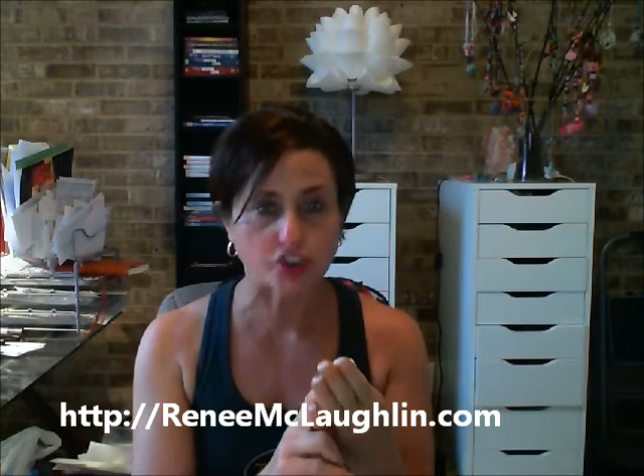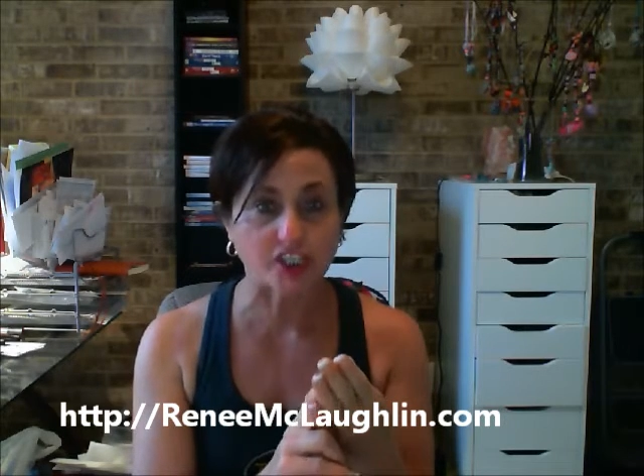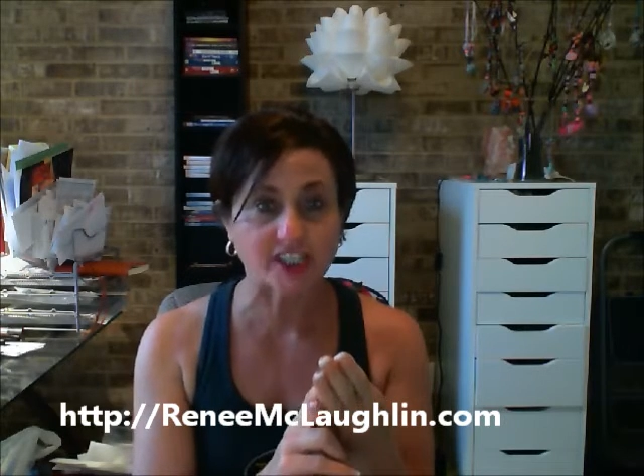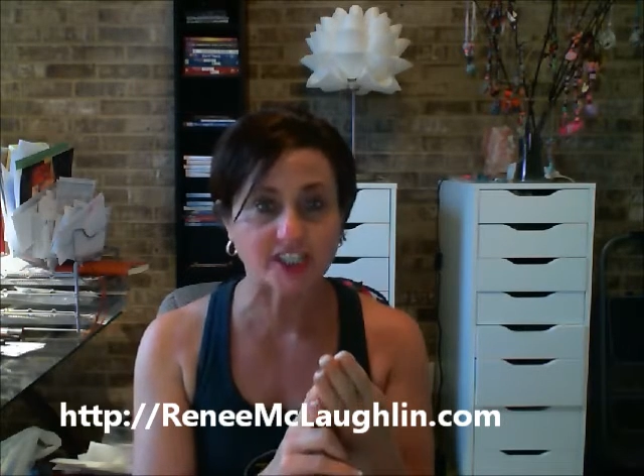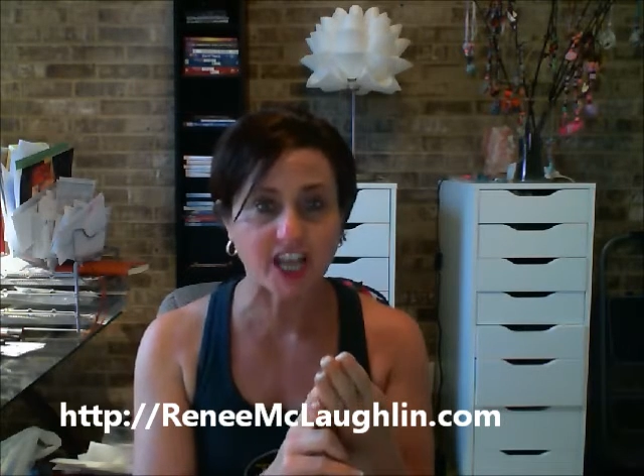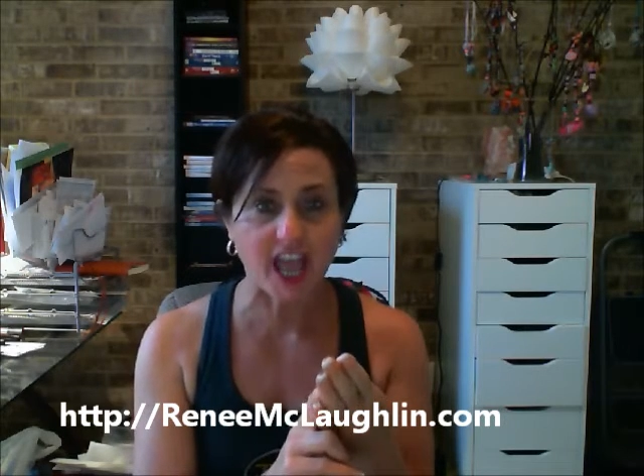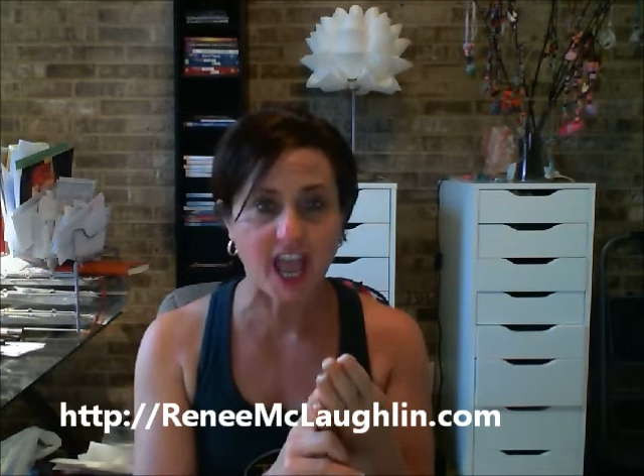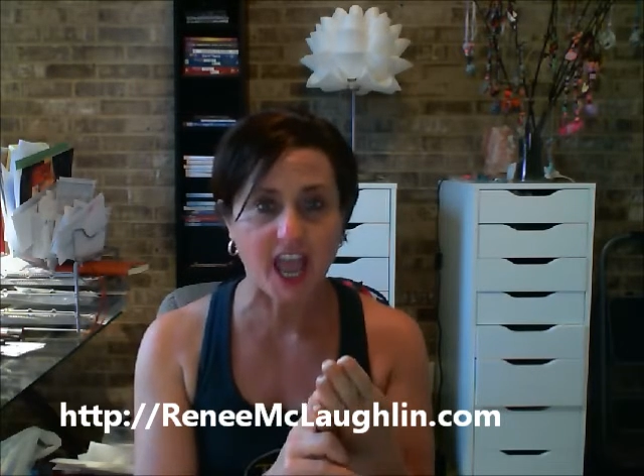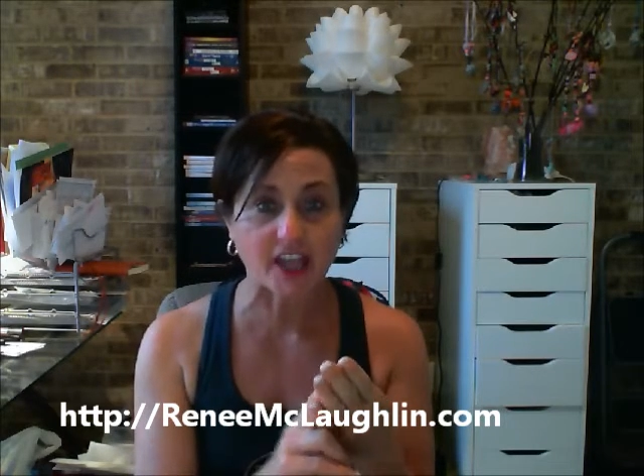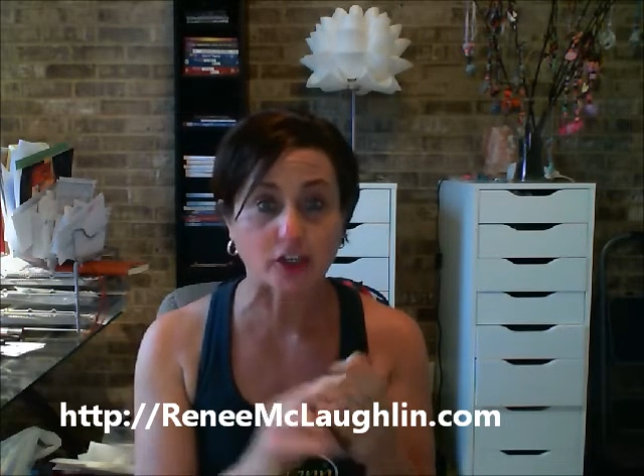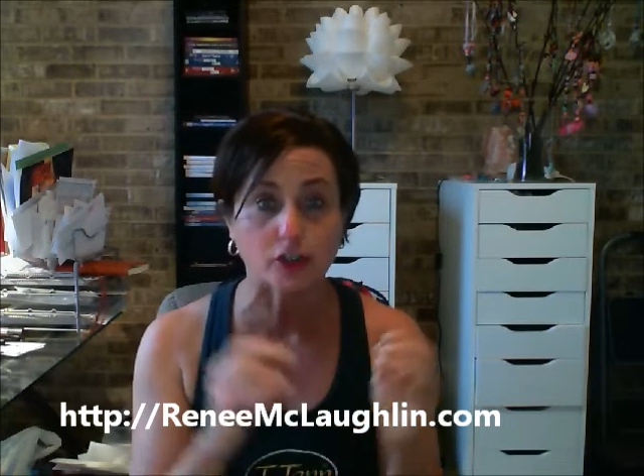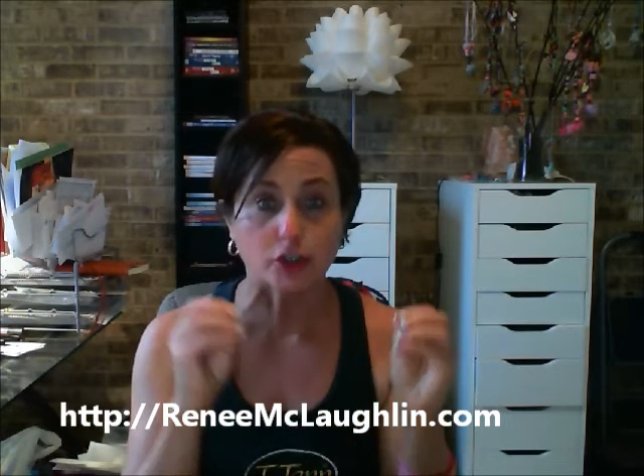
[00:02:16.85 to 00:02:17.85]
just to
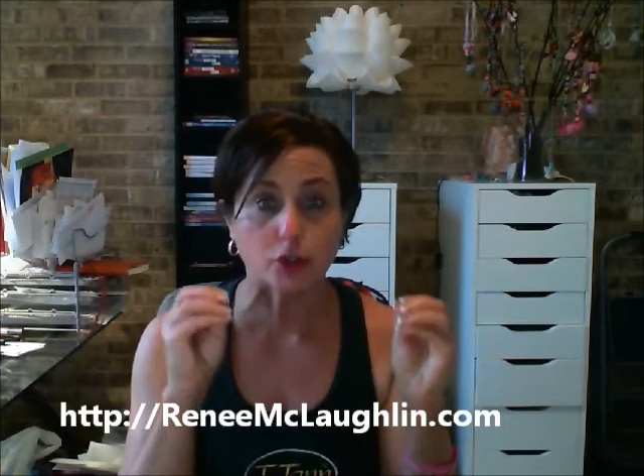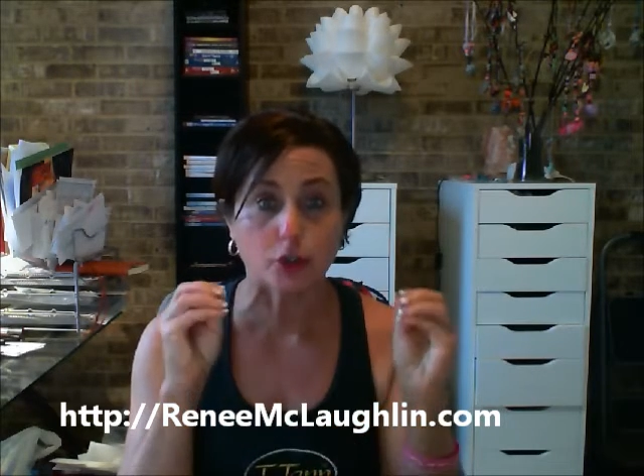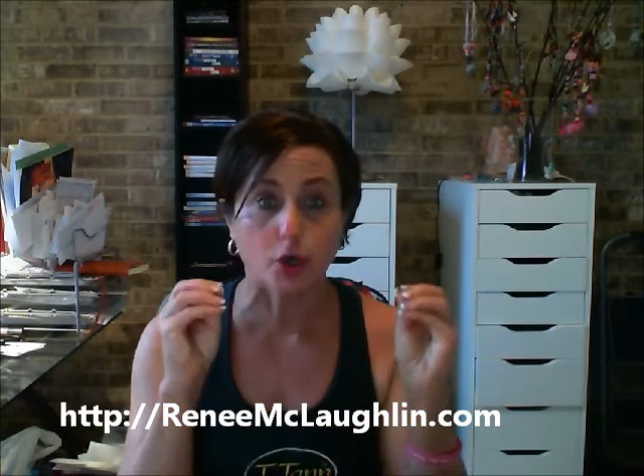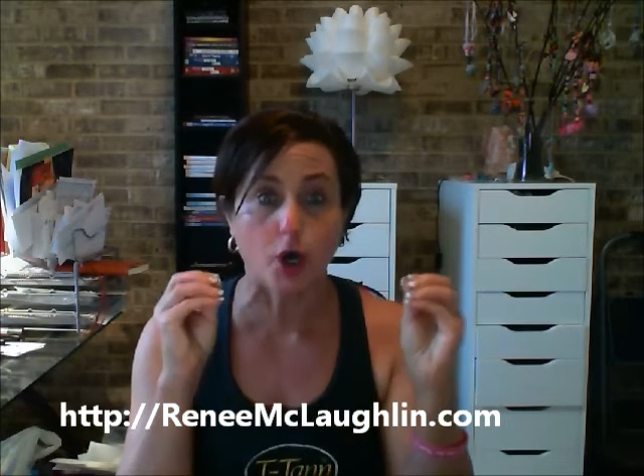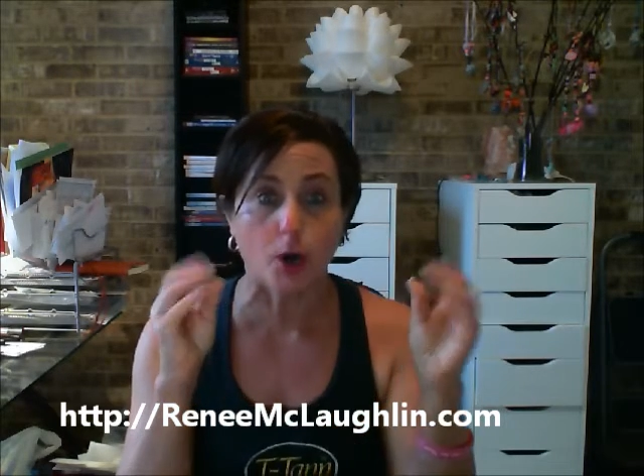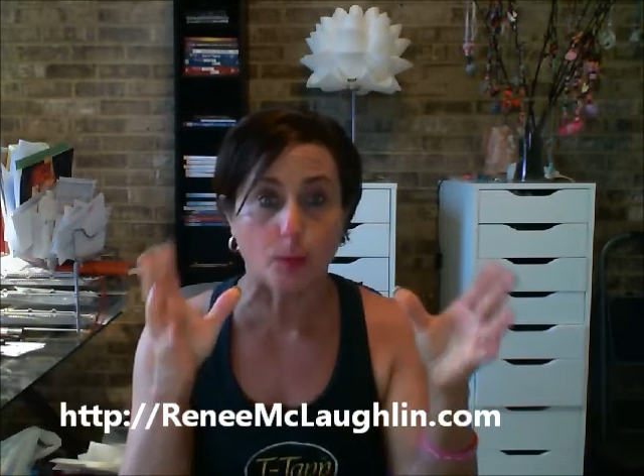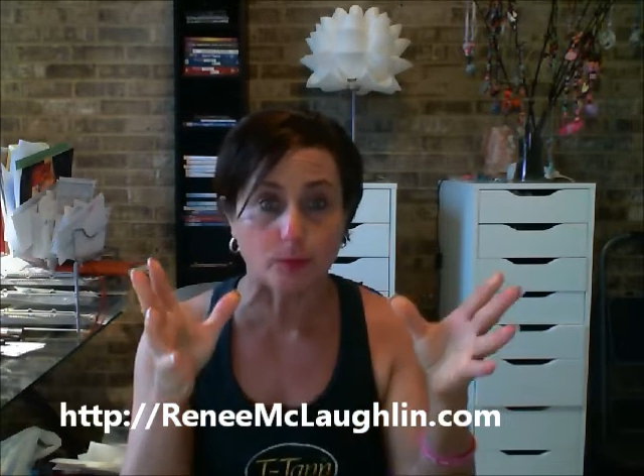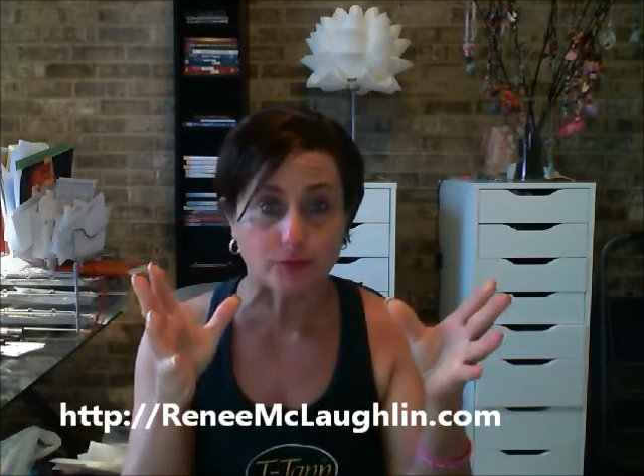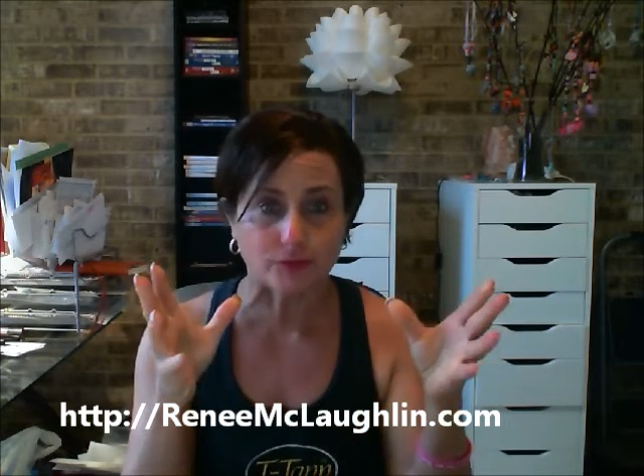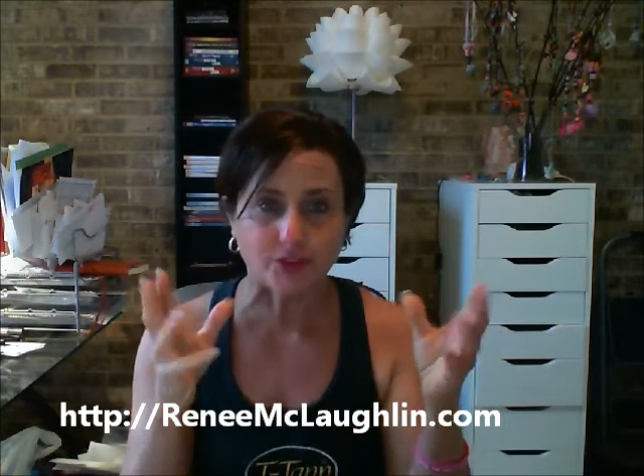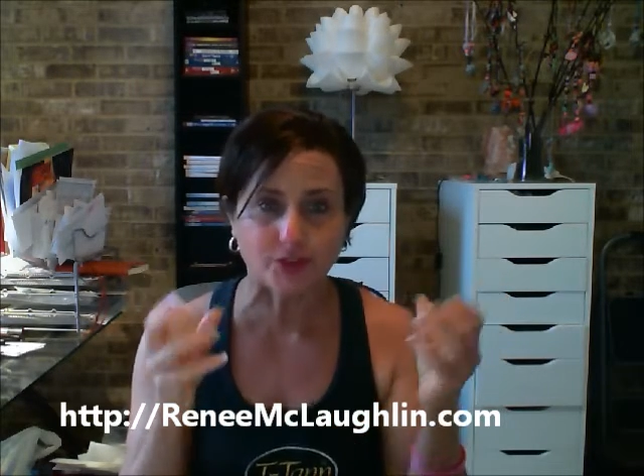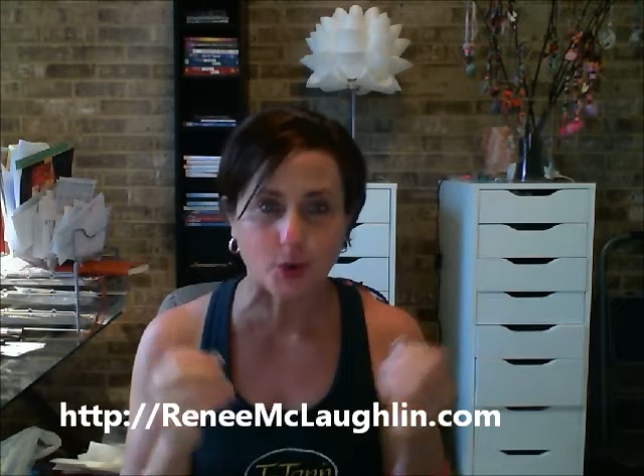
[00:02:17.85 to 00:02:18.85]
add a little
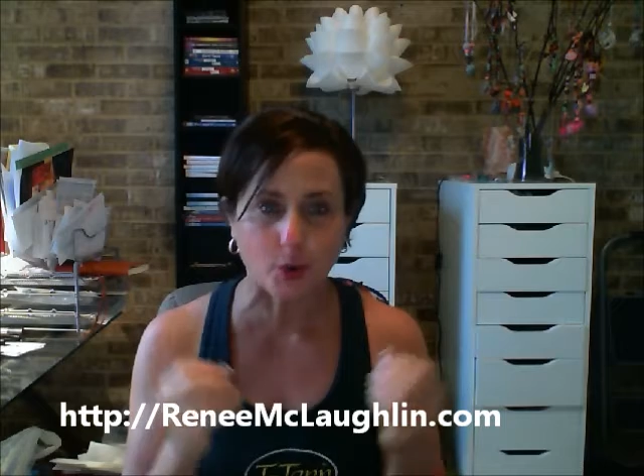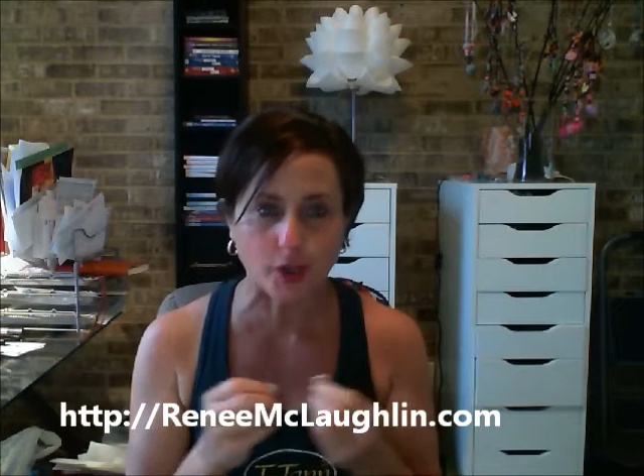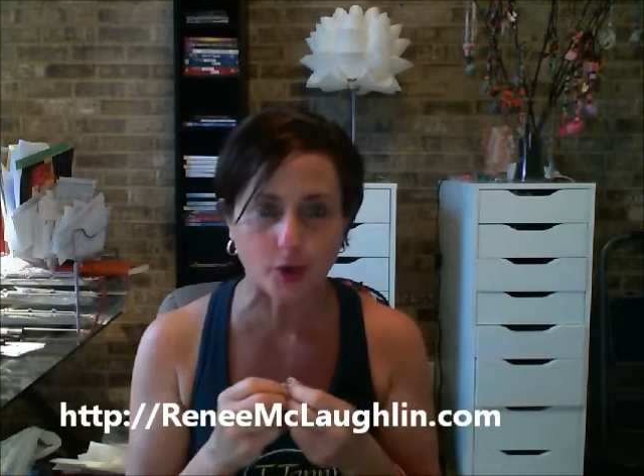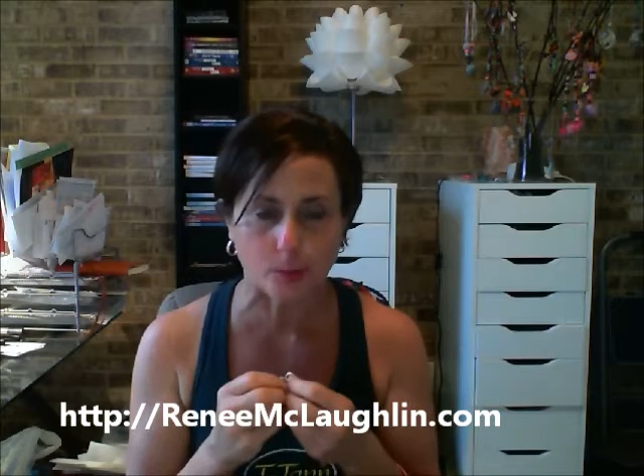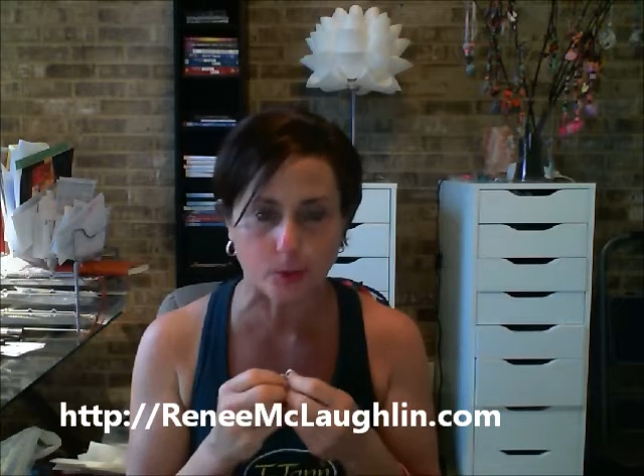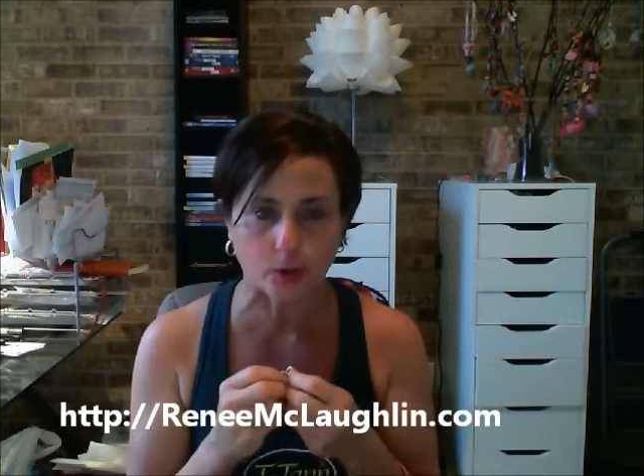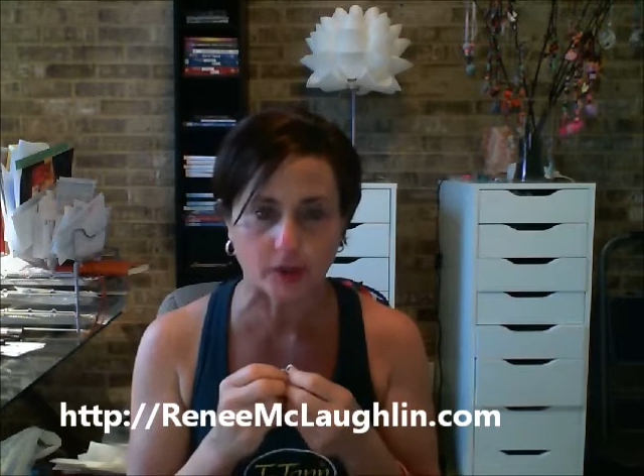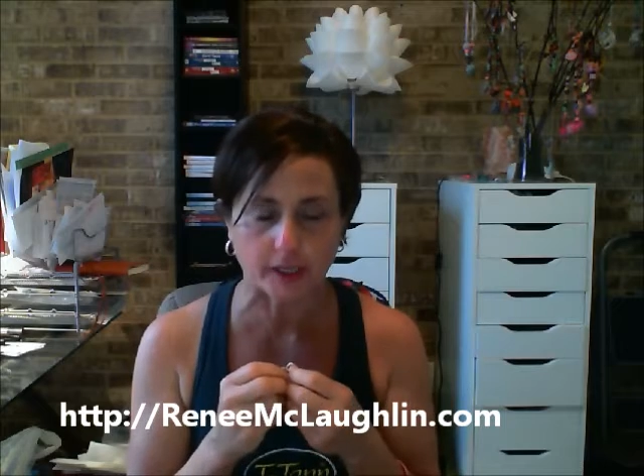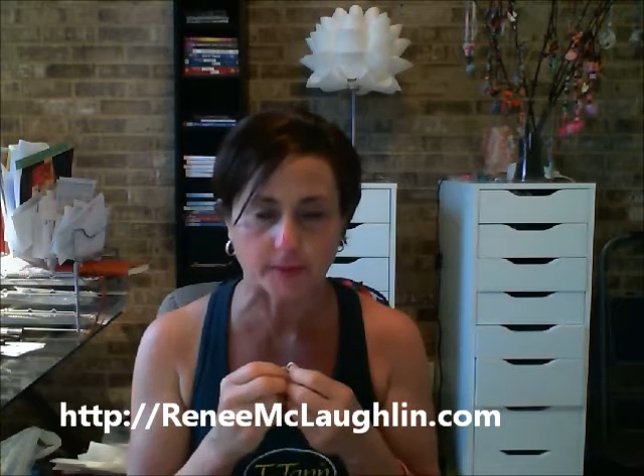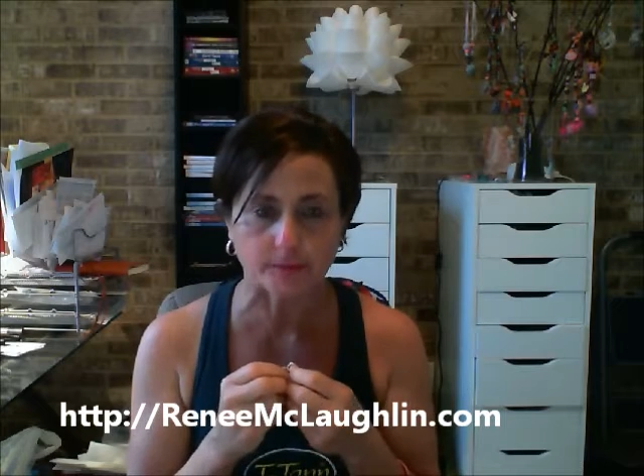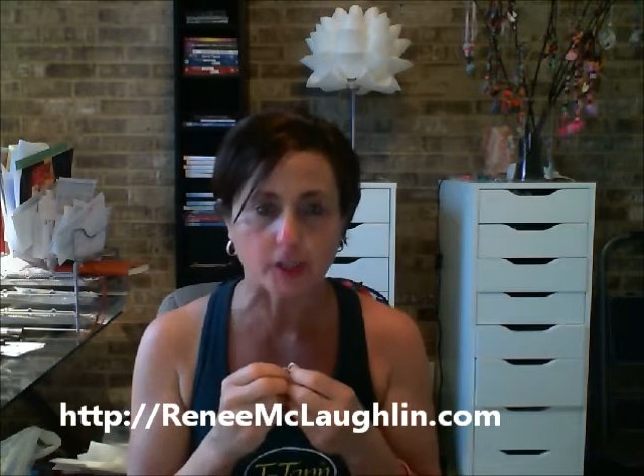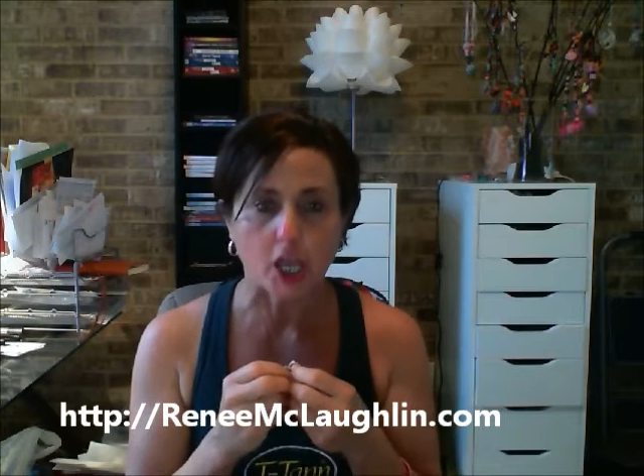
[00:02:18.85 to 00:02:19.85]
oomph to the oil pulling.